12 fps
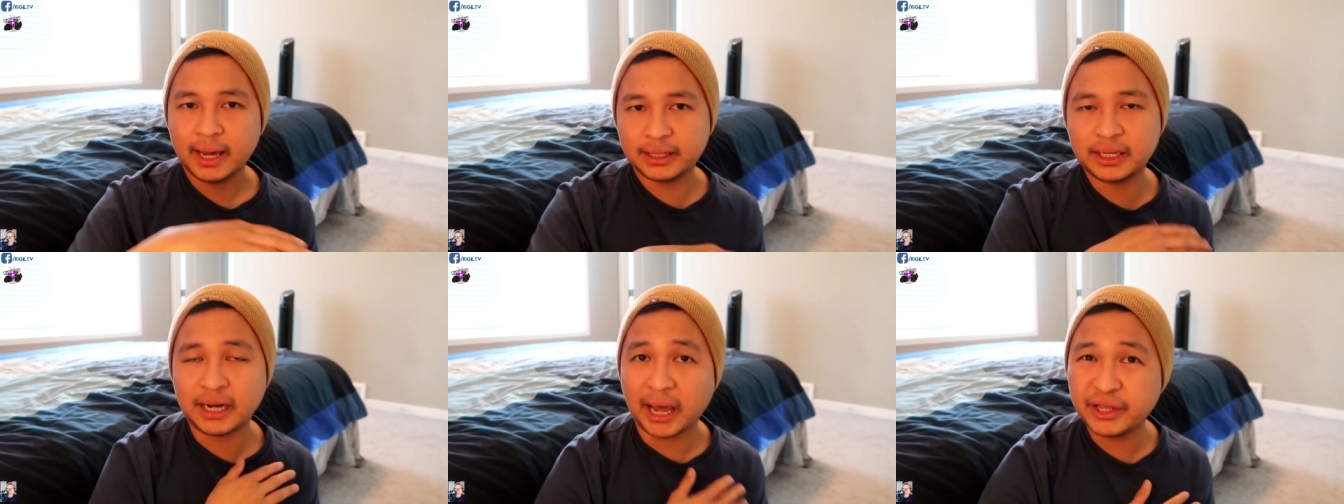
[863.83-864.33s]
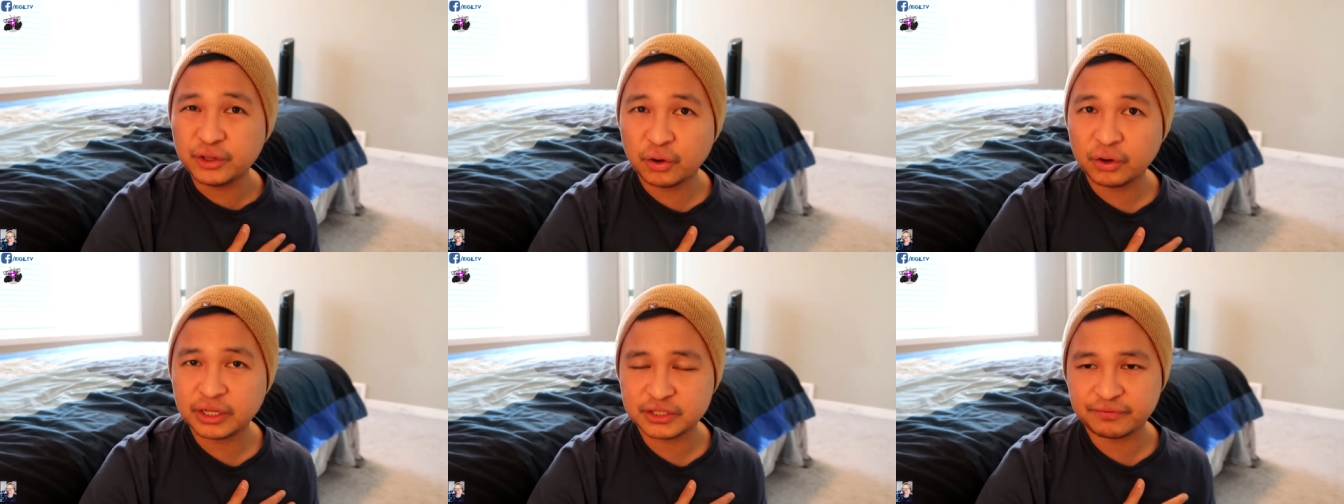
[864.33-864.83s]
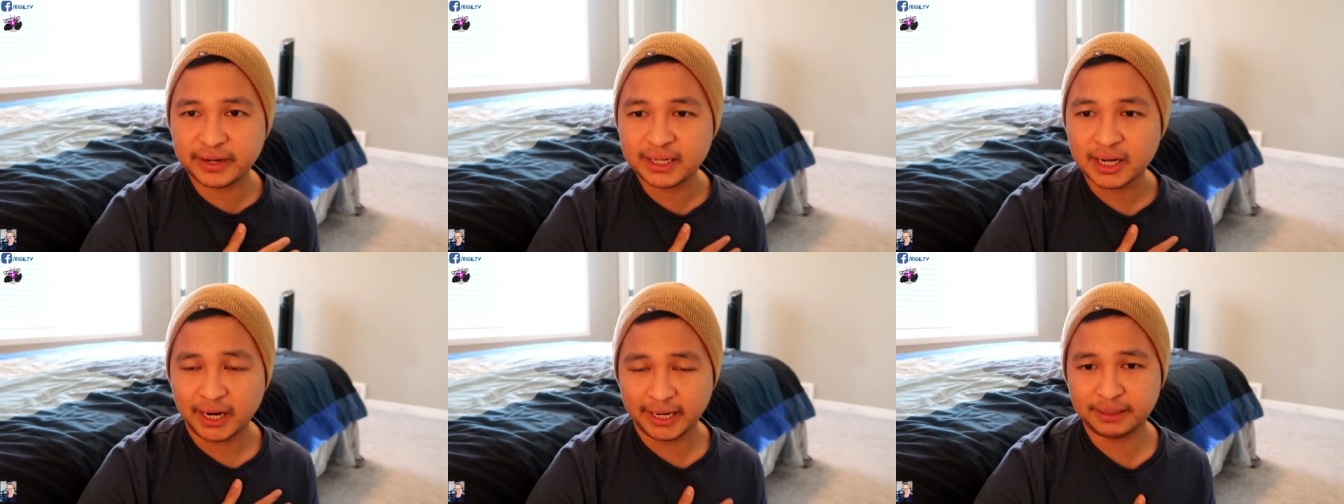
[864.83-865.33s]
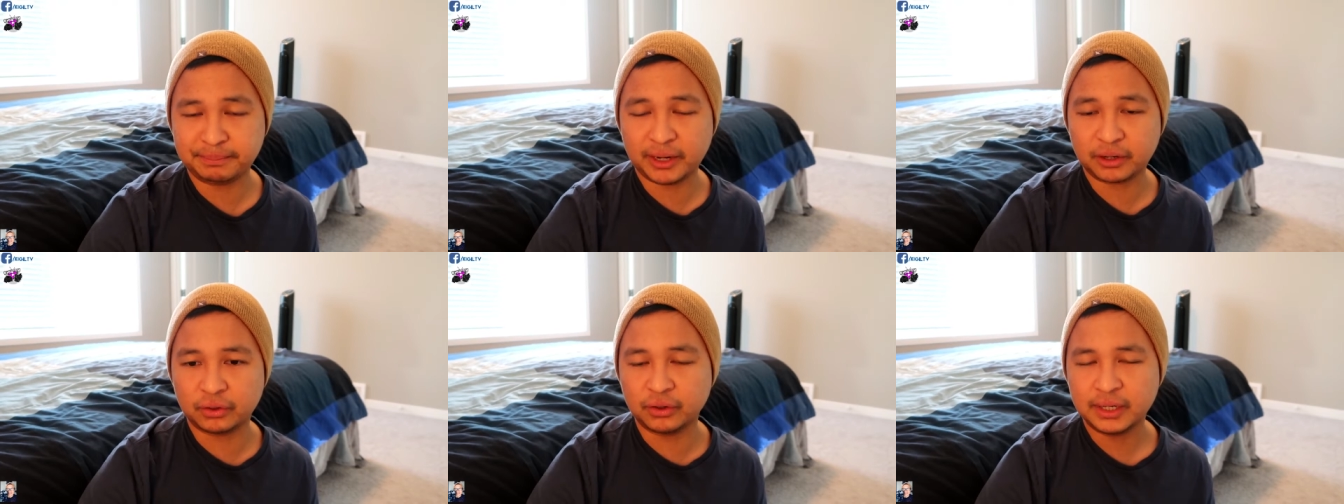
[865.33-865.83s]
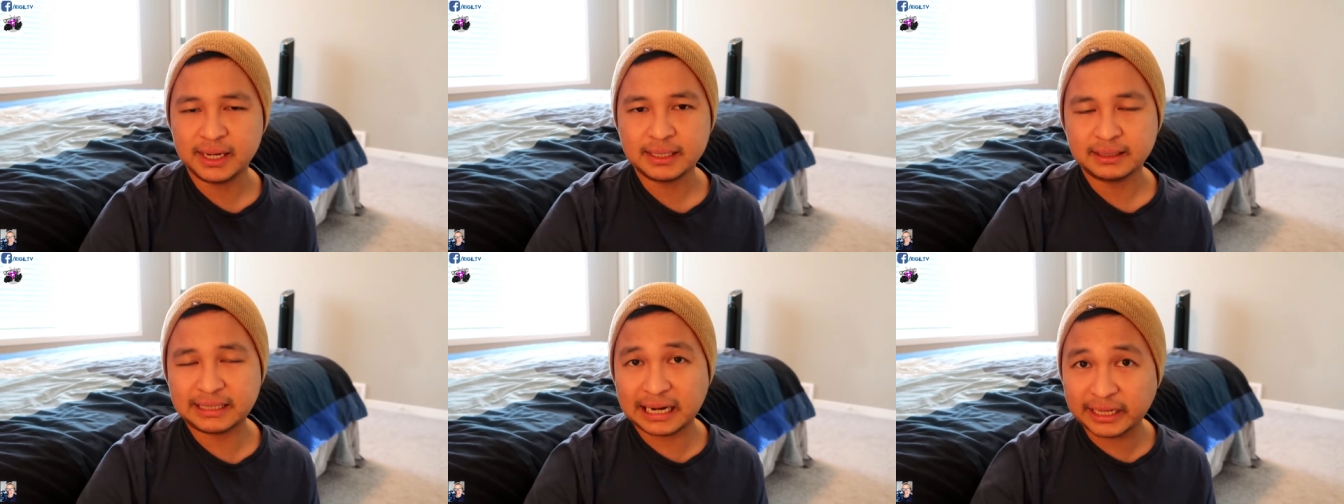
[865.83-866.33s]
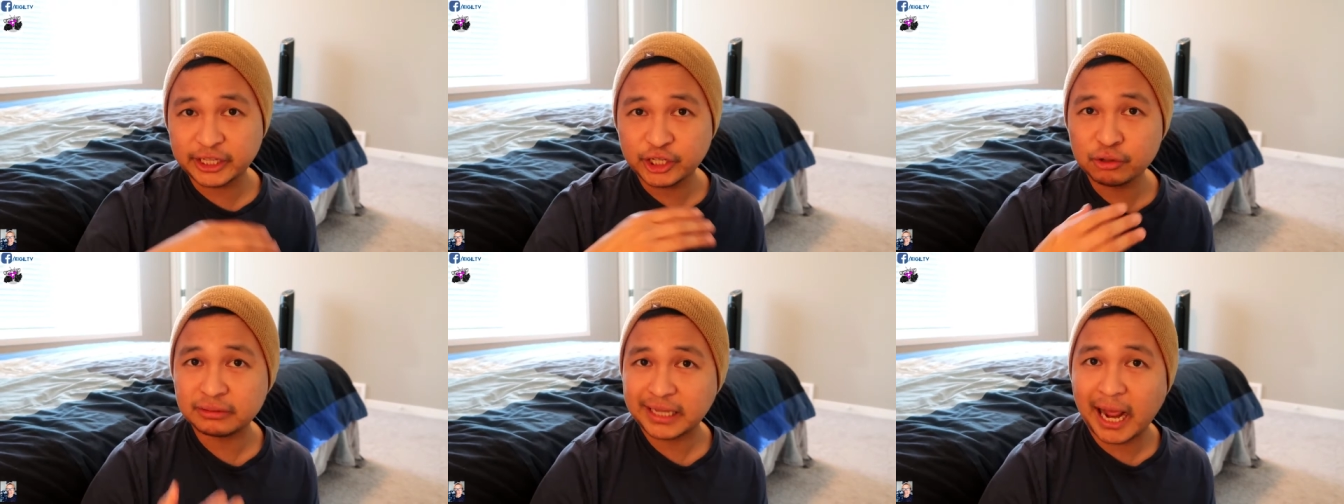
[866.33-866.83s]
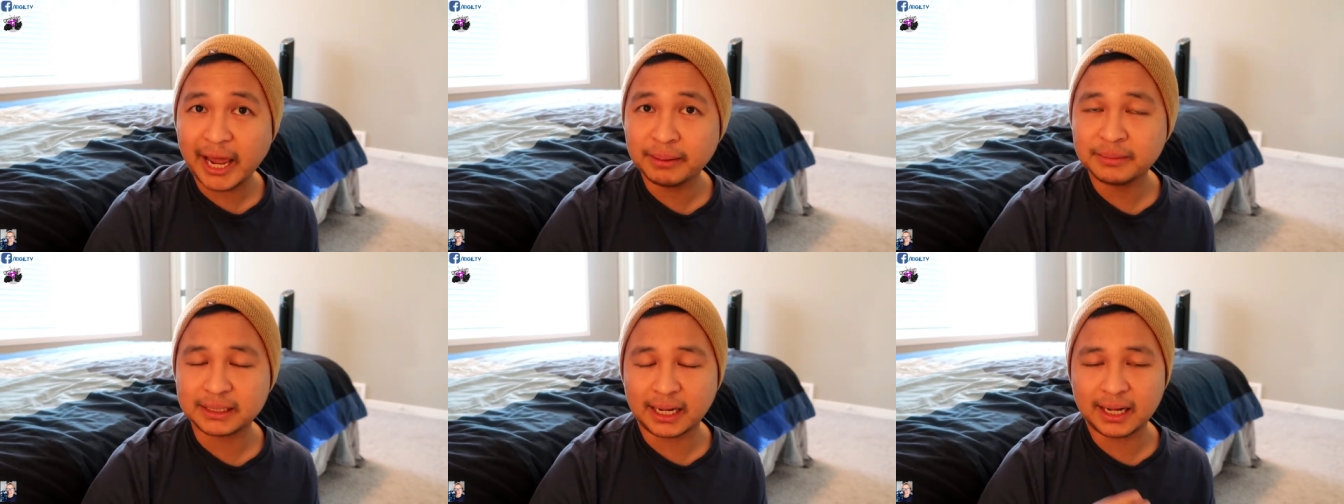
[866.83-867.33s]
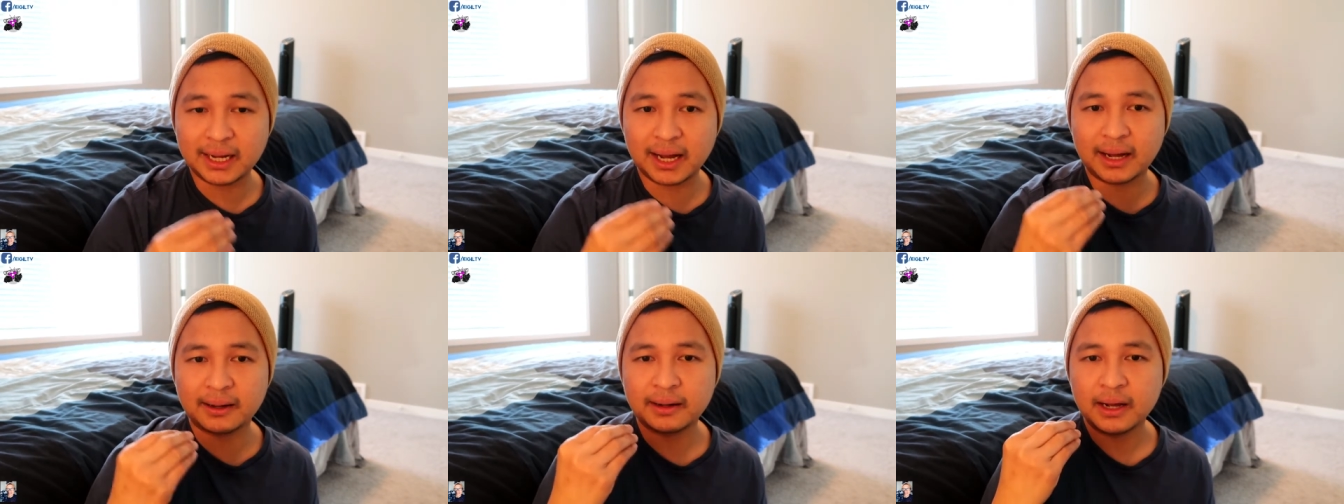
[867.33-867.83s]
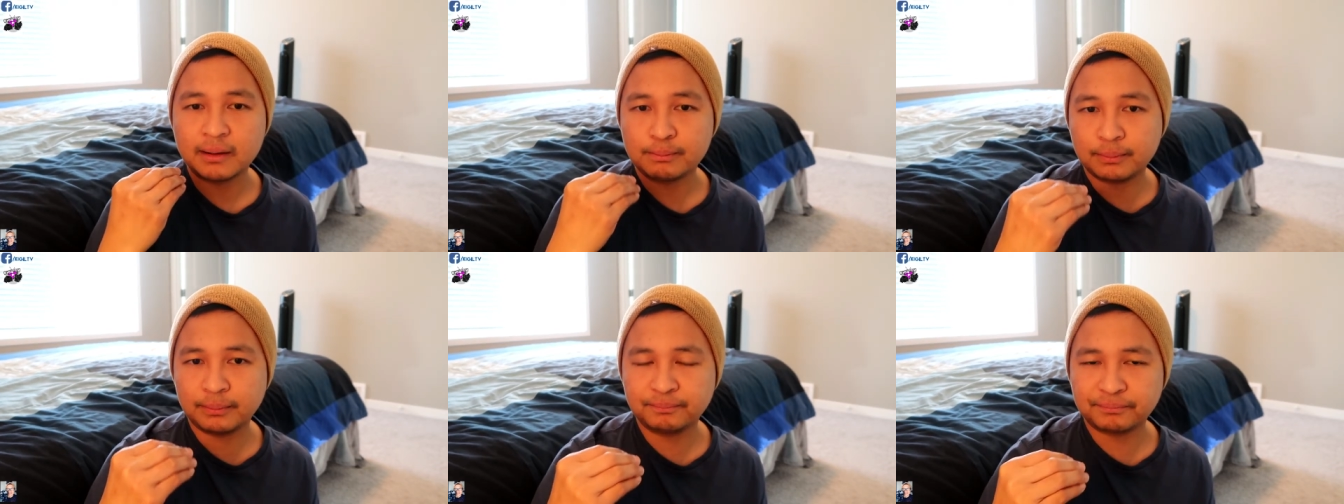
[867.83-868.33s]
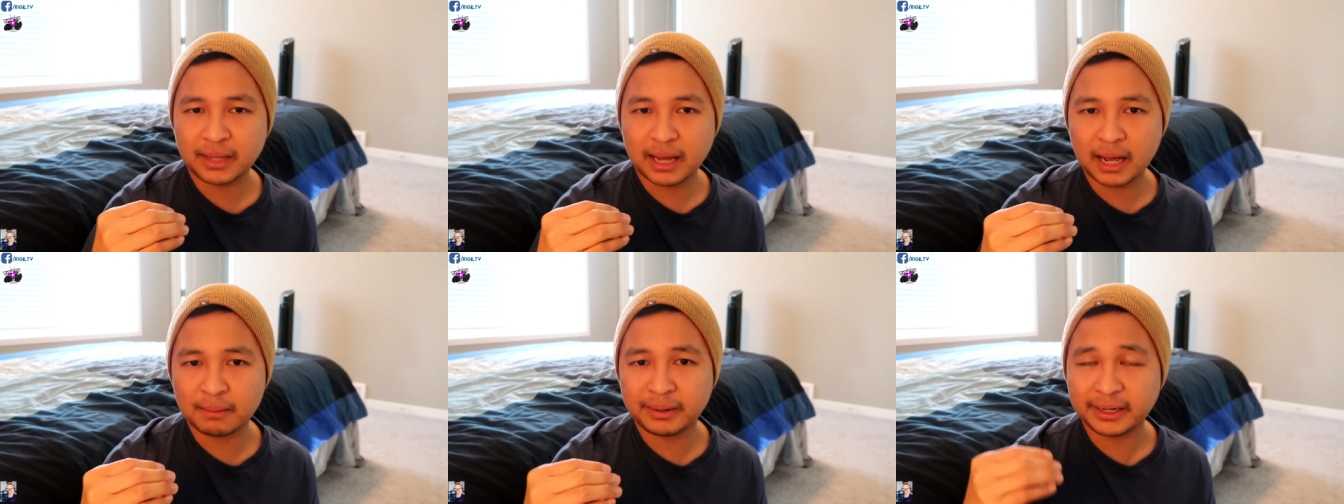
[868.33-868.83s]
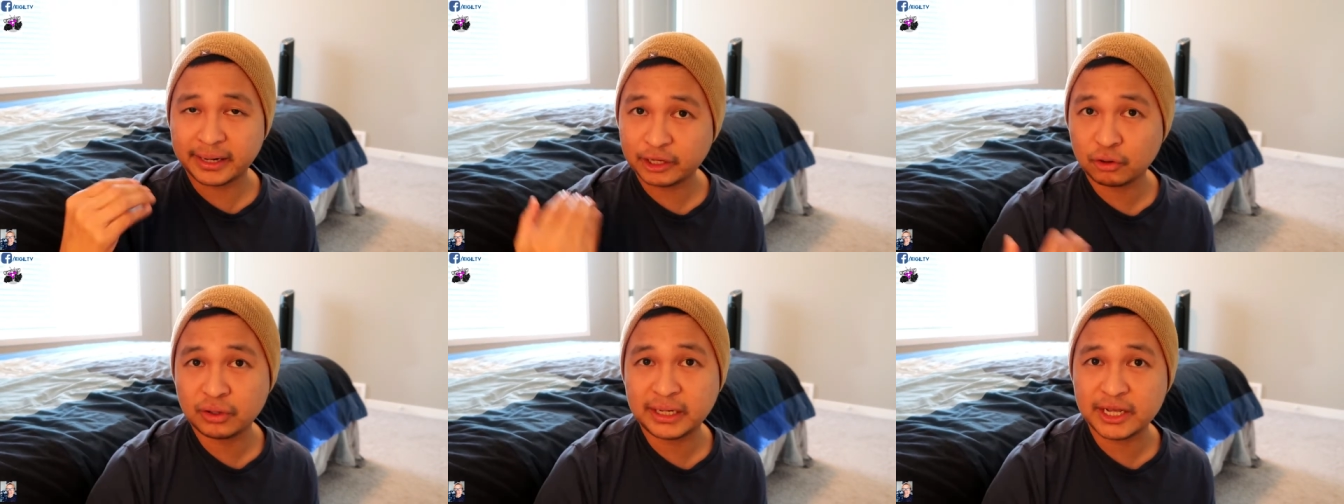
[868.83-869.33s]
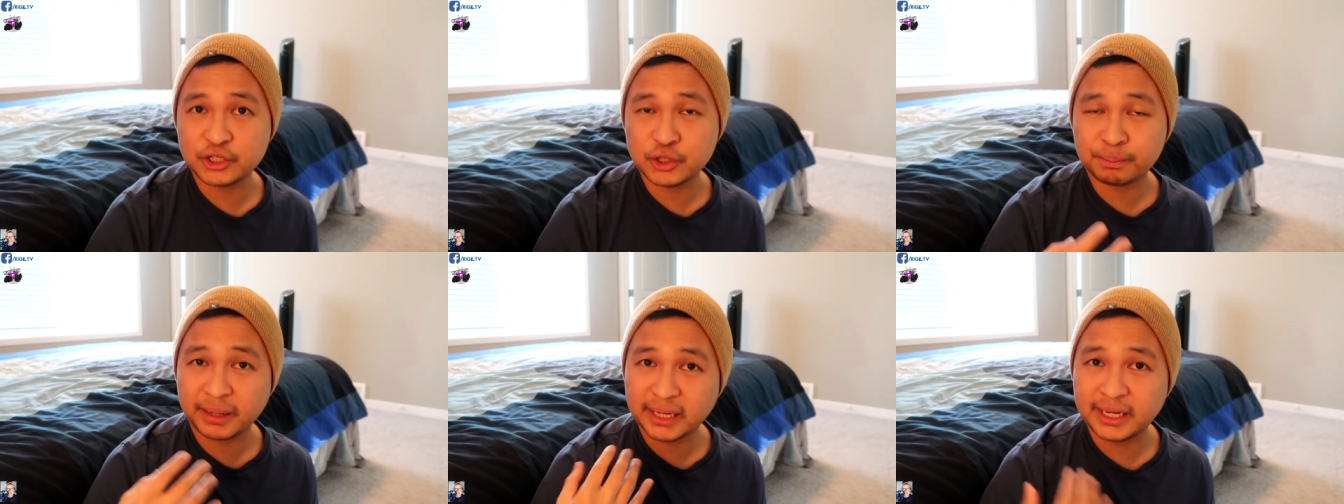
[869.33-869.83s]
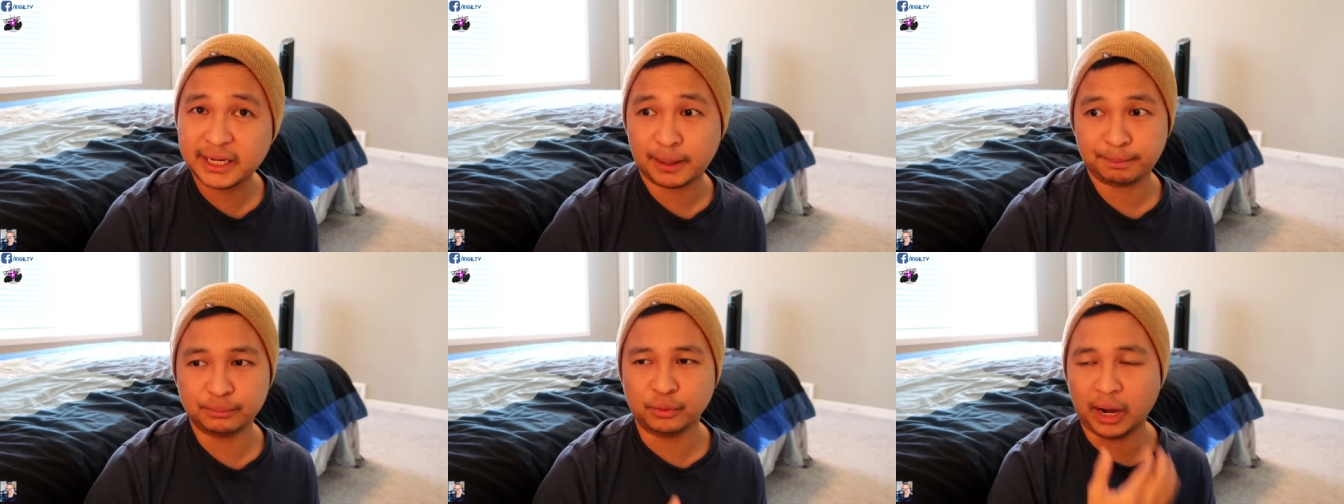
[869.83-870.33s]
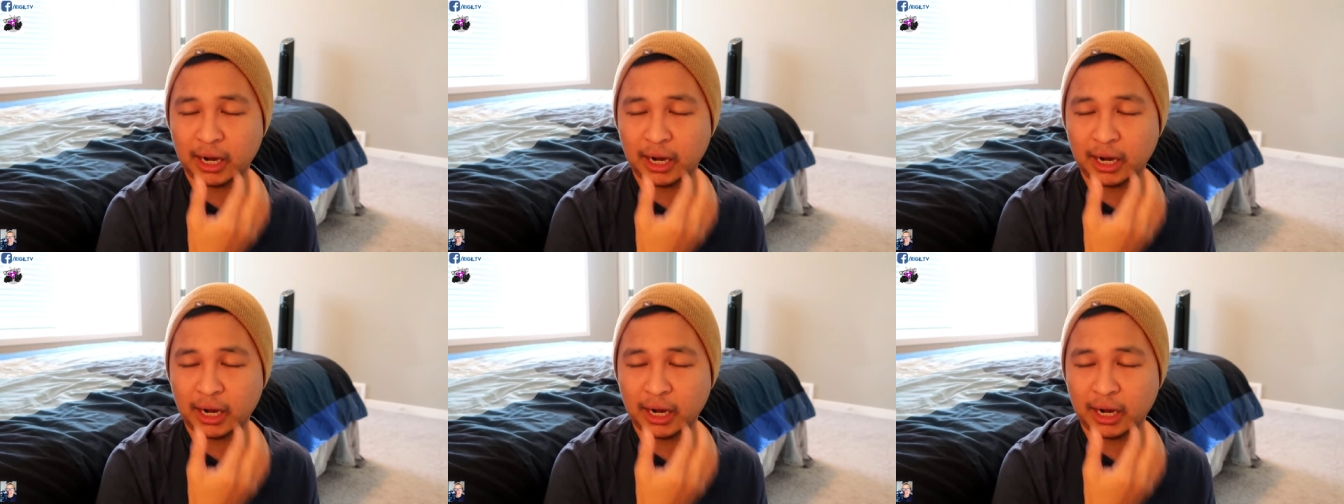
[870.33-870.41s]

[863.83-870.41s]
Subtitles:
And then, I know it's very hard, pero darating yung time na talagang marirecognize yung paghihirap mo.